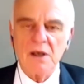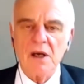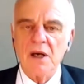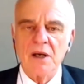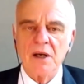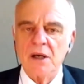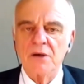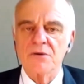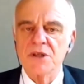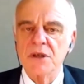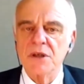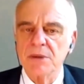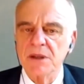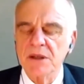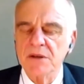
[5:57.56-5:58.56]
And I
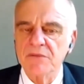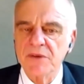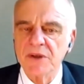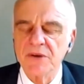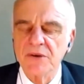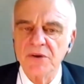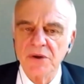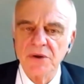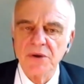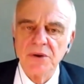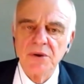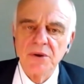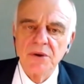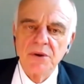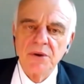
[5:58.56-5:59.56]
also believe that
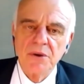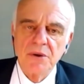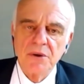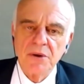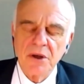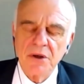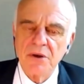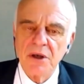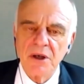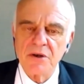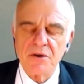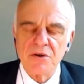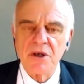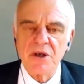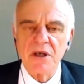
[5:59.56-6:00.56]
no
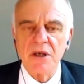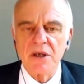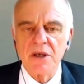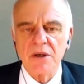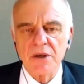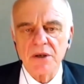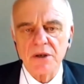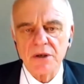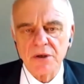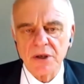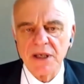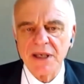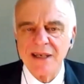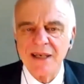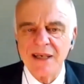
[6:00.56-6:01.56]
country
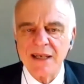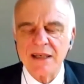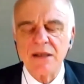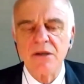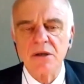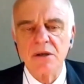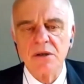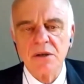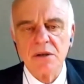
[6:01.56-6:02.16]
looking ahead